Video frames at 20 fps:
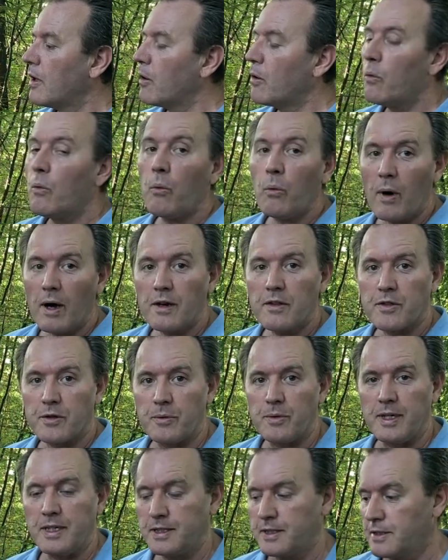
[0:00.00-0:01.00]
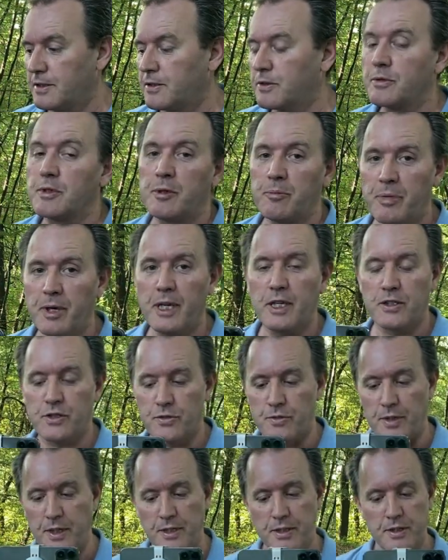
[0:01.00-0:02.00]
one of the reasons, or the biggest
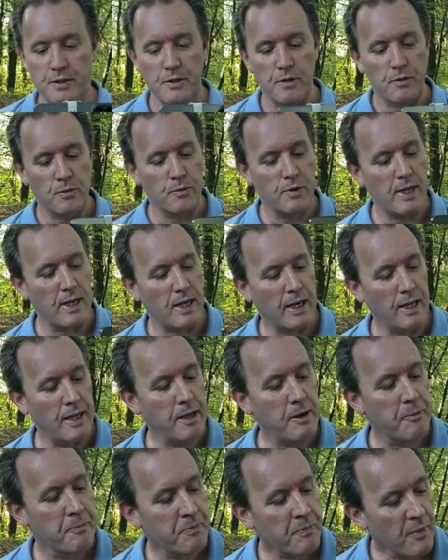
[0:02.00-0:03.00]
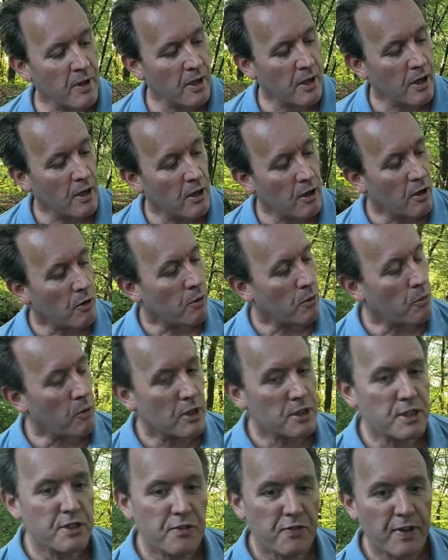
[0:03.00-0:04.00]
reason really,
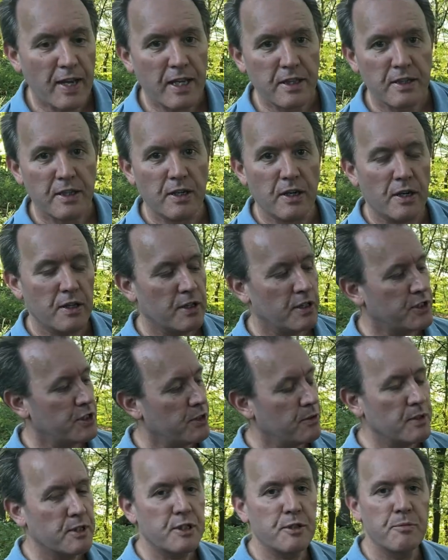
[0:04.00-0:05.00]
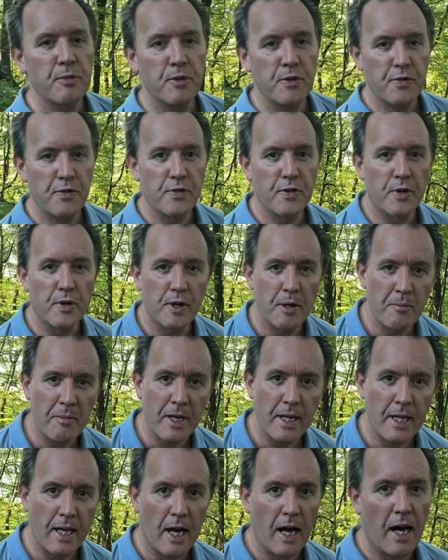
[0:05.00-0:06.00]
was the fact that on the Zhuan Smooth 4 and
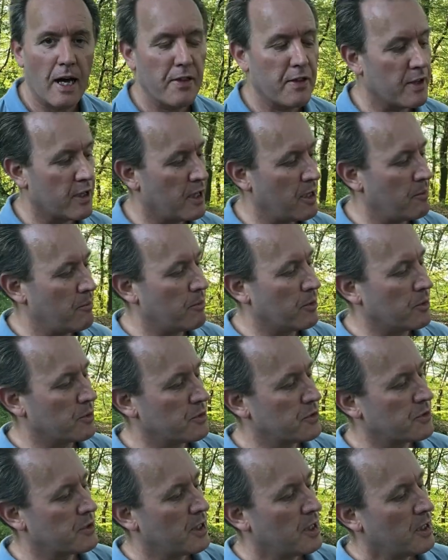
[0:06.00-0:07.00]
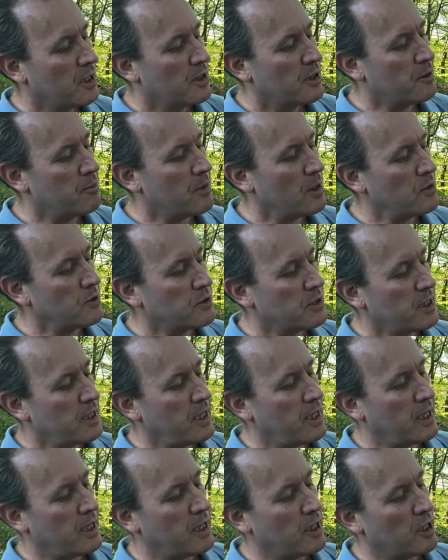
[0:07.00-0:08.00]
many other gimbals, the motor
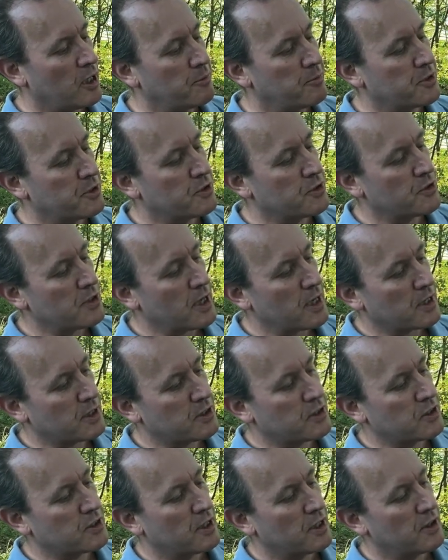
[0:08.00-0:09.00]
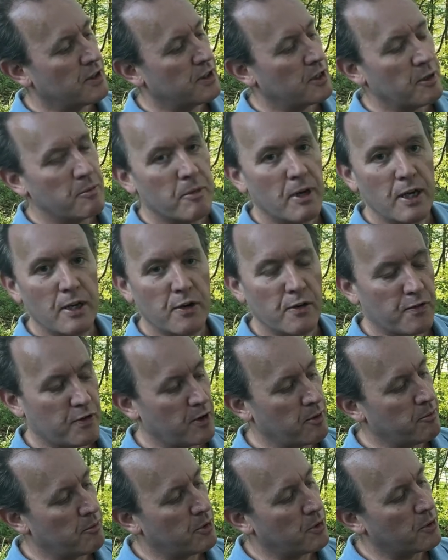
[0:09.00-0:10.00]
here obstructs the microphone
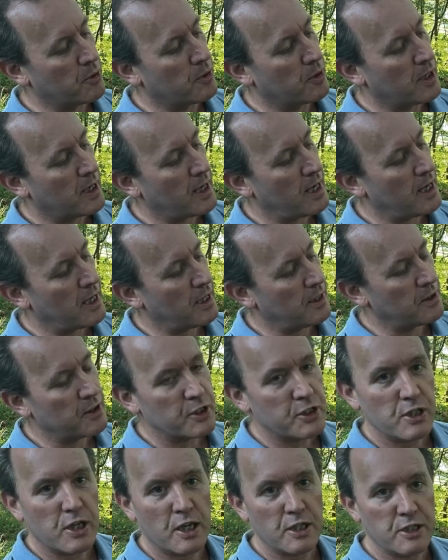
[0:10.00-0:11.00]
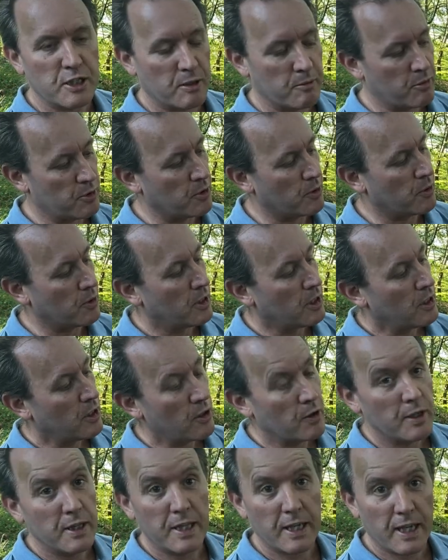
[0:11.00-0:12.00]
port and the charging port, or
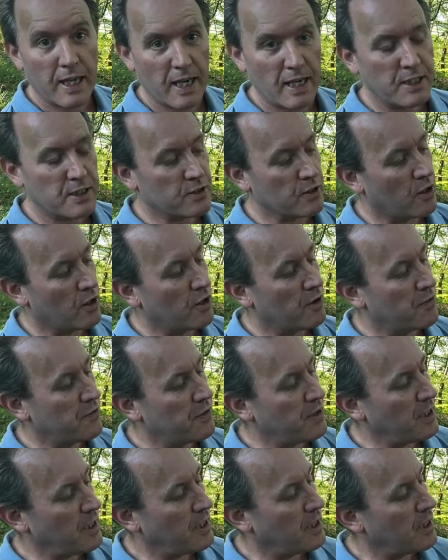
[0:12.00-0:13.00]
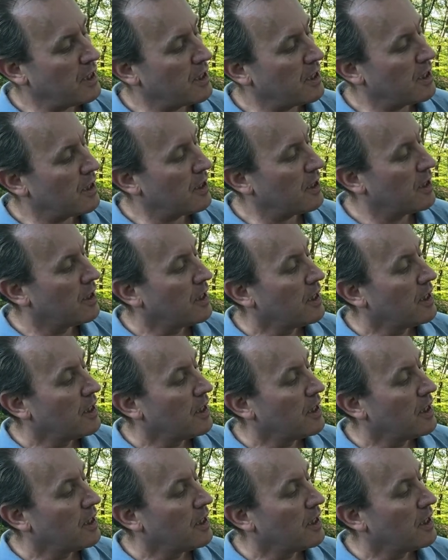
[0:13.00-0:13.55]
in the case of the